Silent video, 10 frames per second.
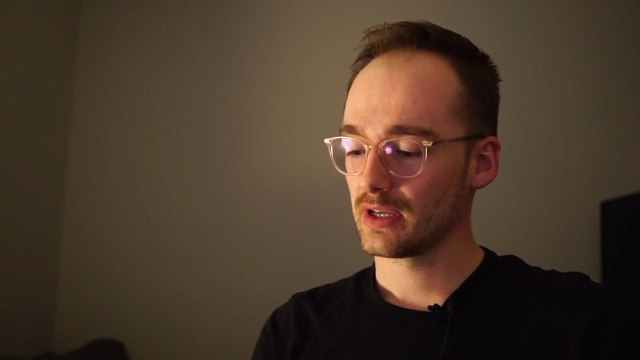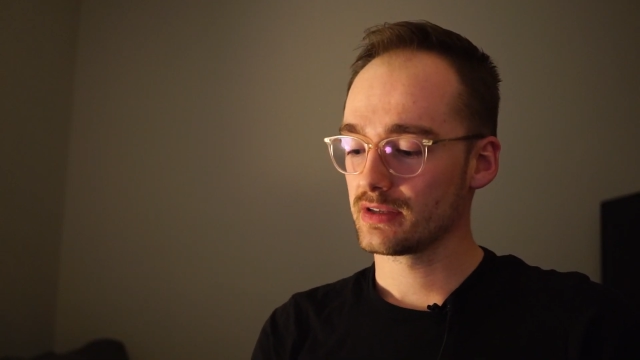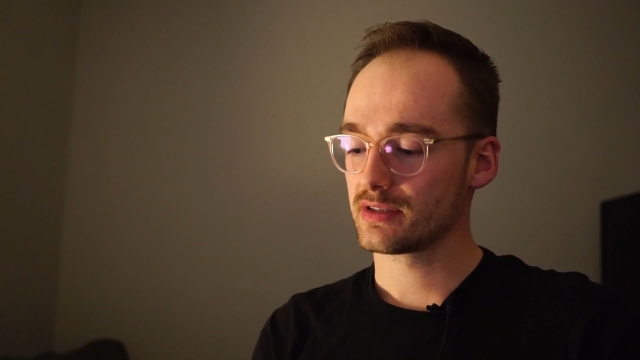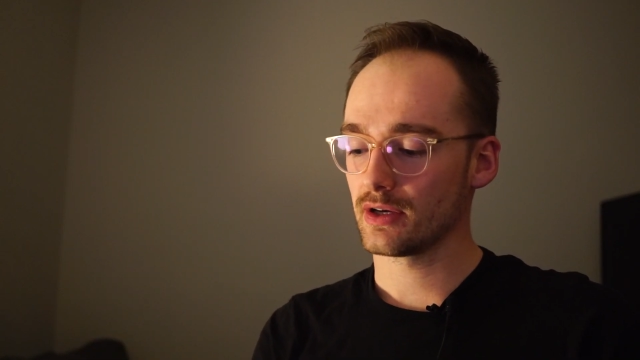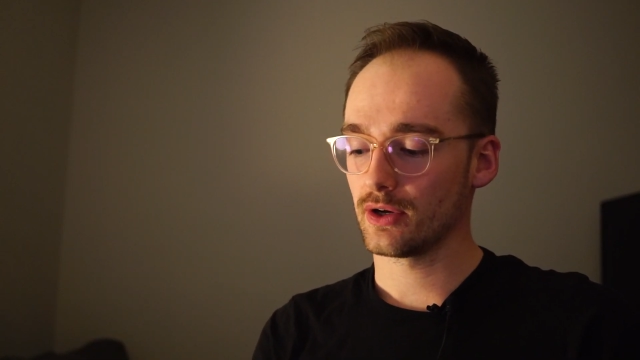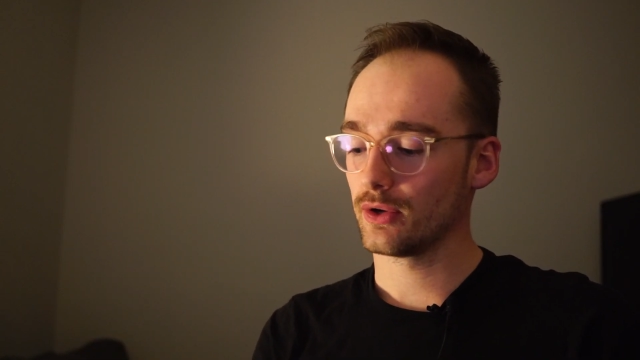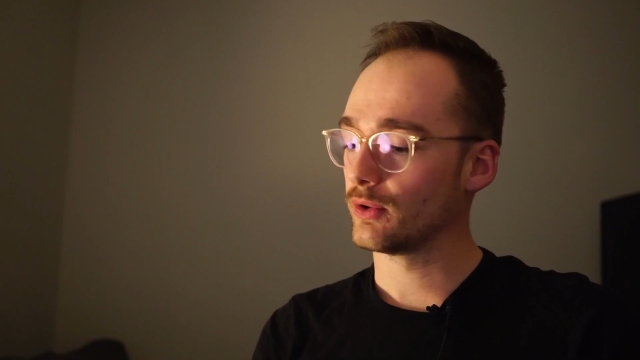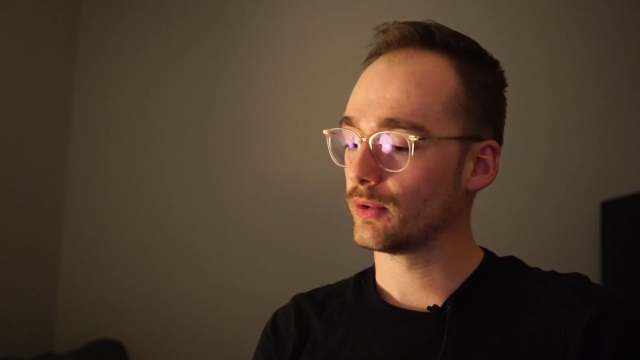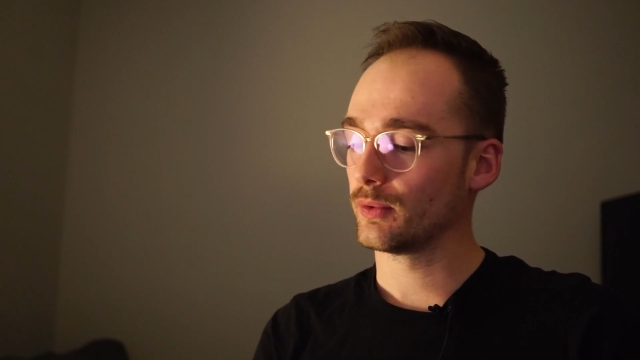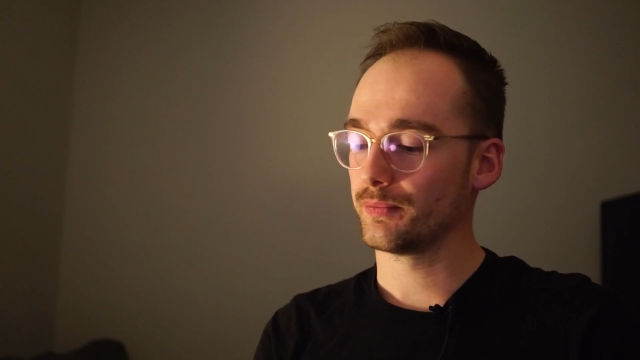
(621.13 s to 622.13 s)

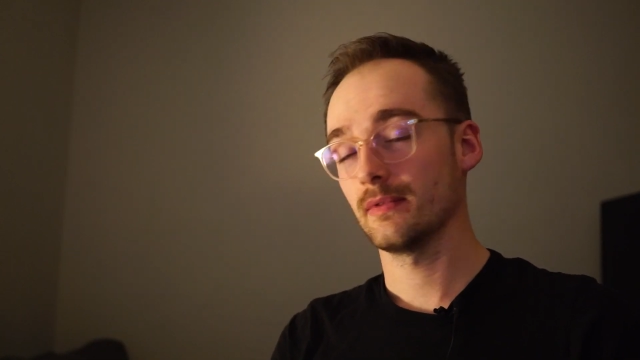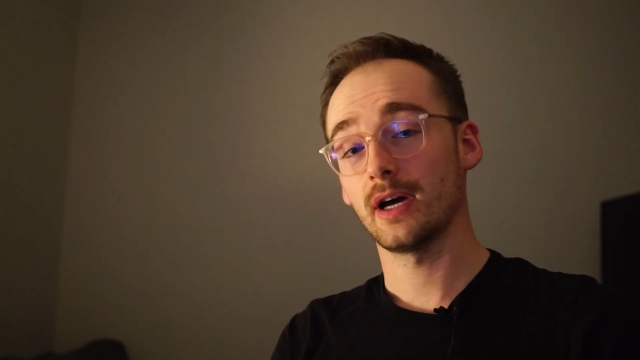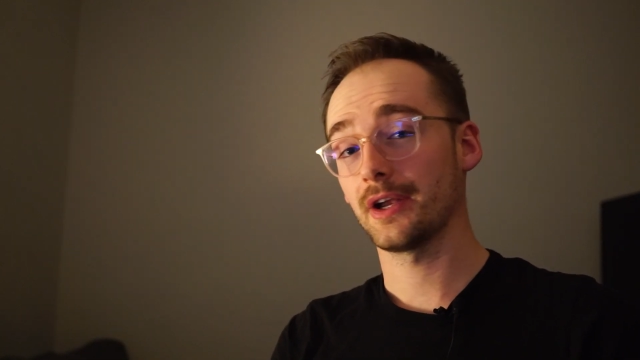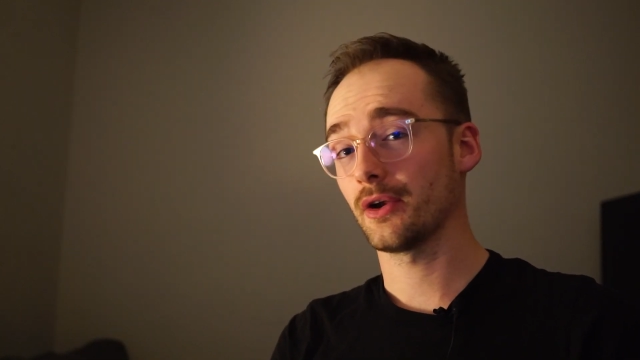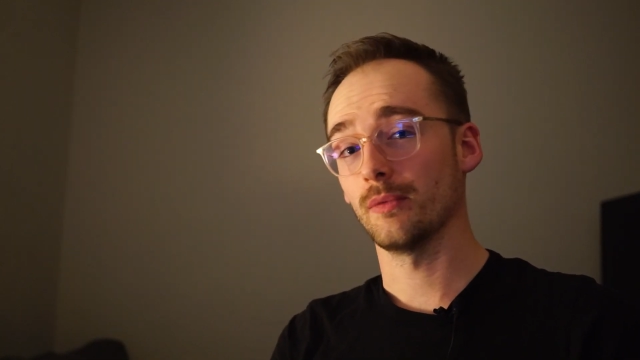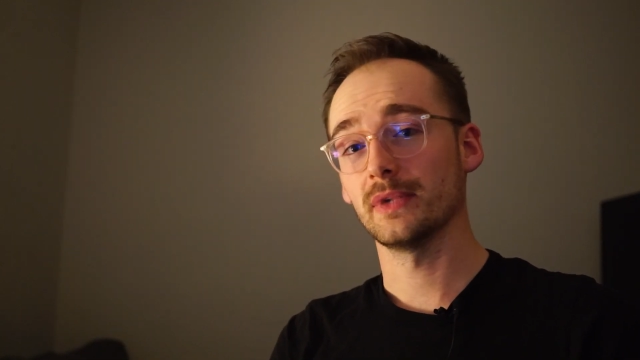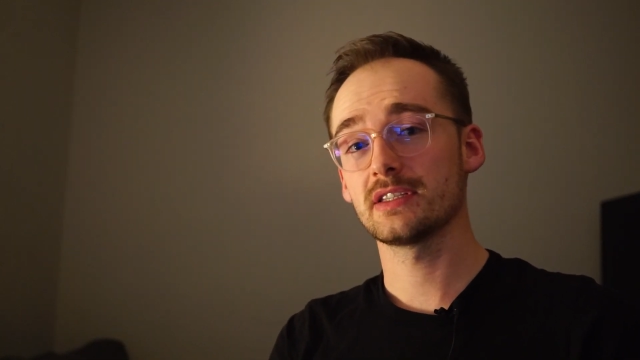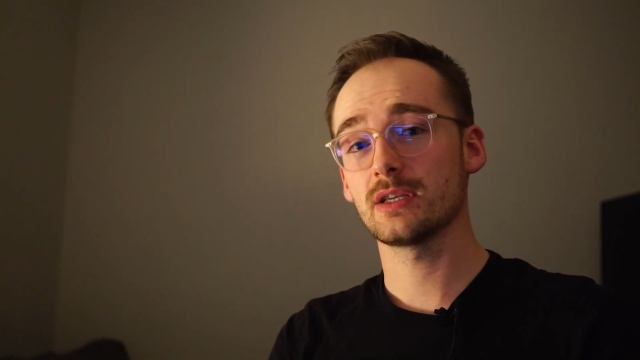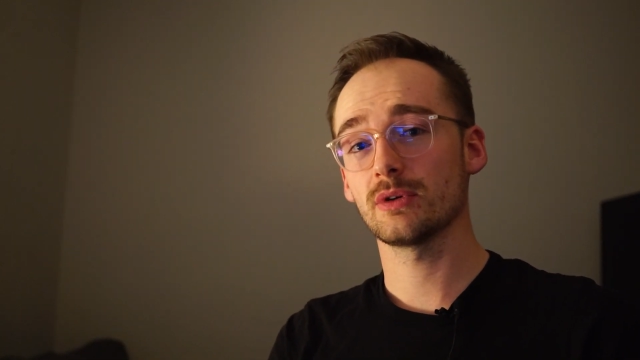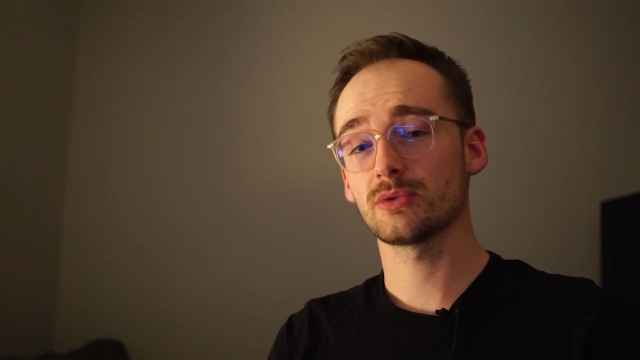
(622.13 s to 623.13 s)
So I don't know, let's
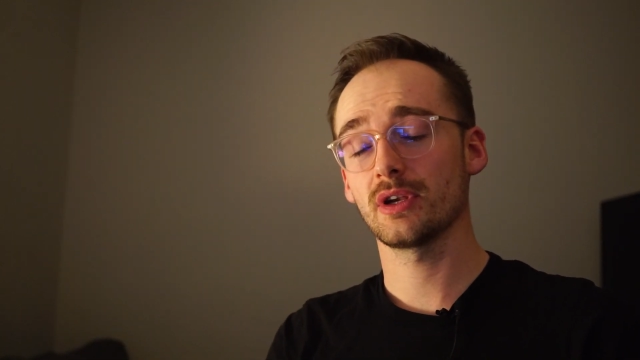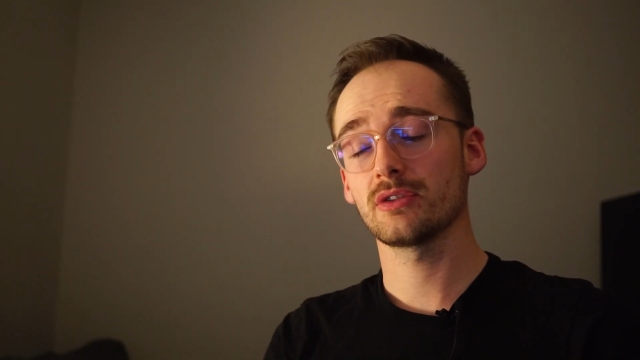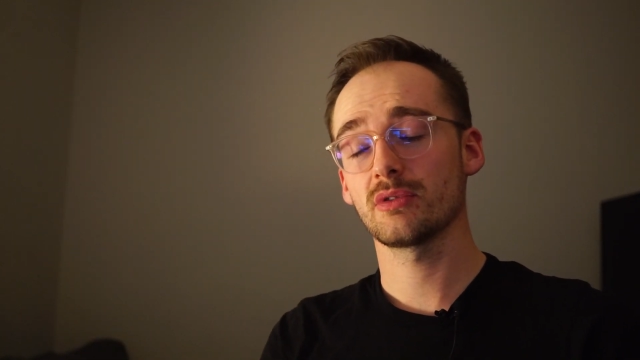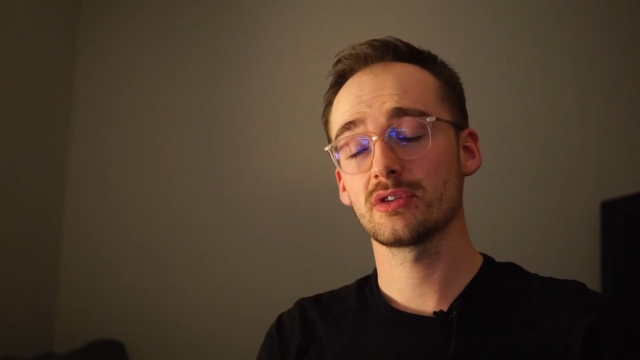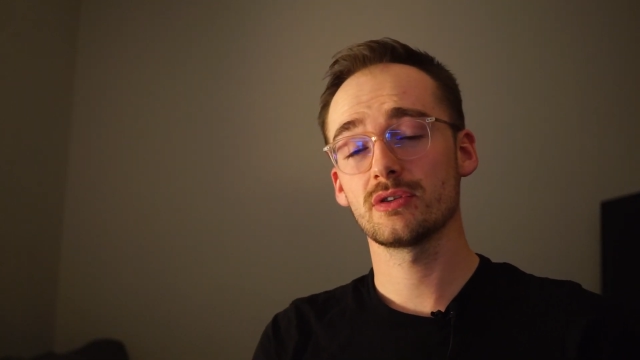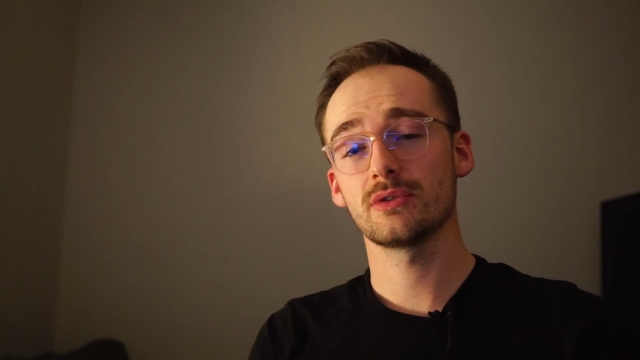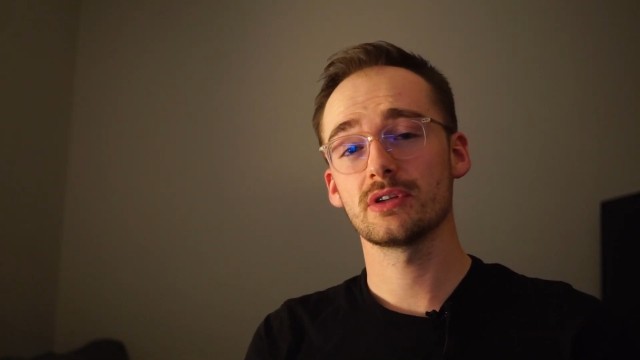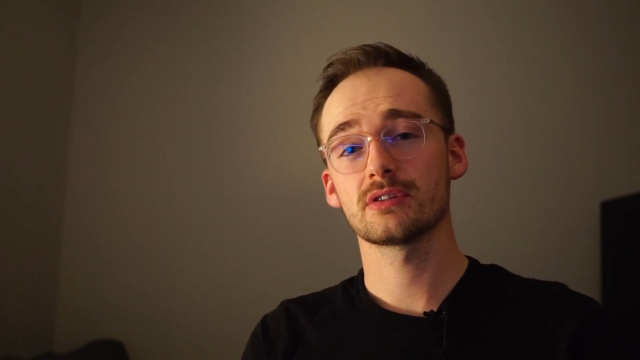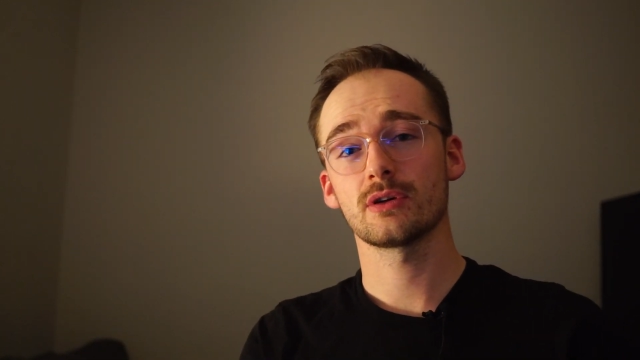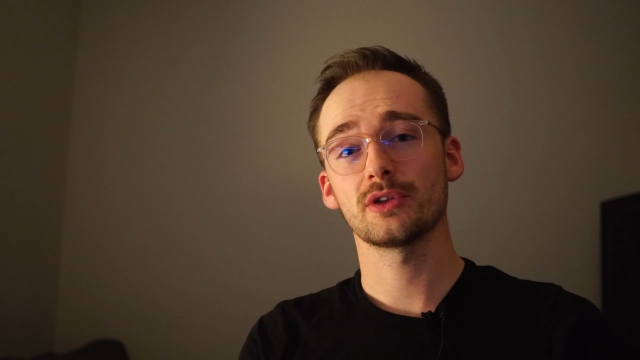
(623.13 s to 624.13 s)
see what 2022
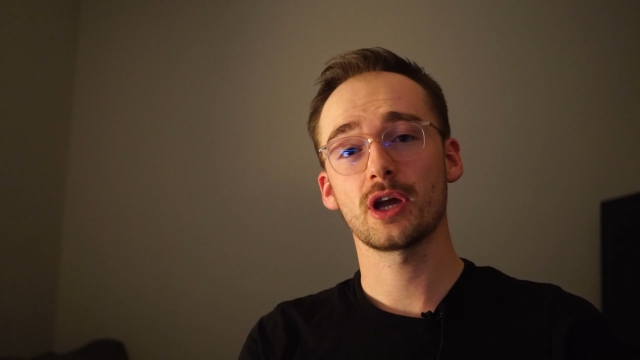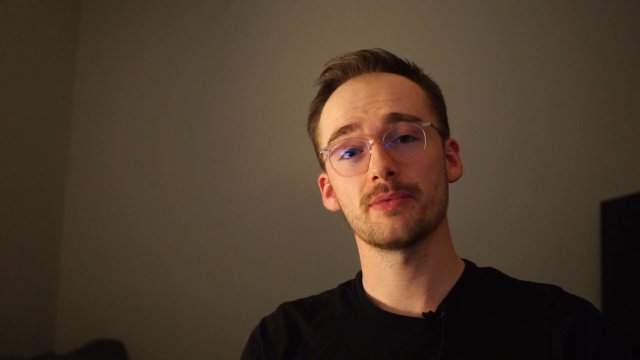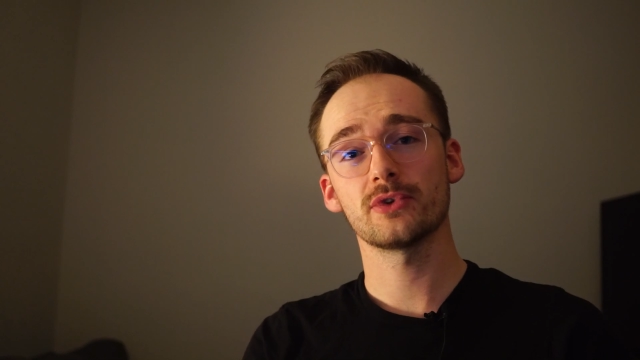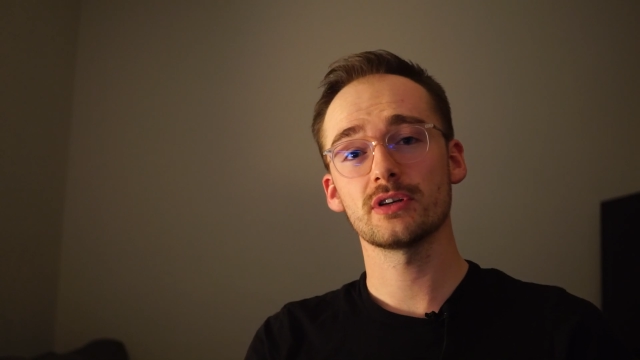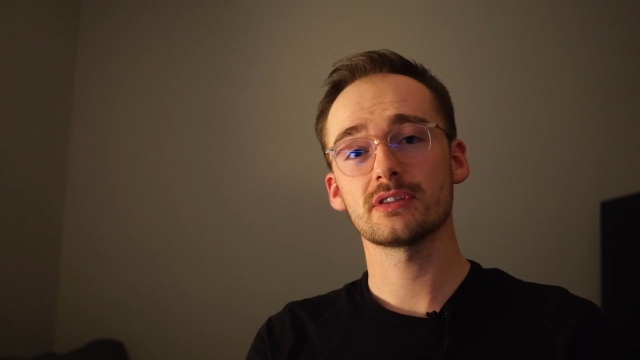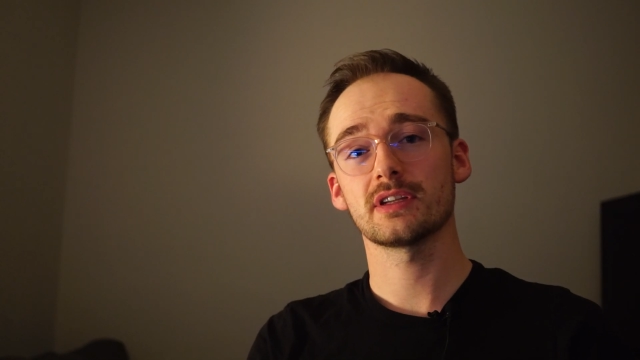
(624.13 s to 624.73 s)
is holding up for us.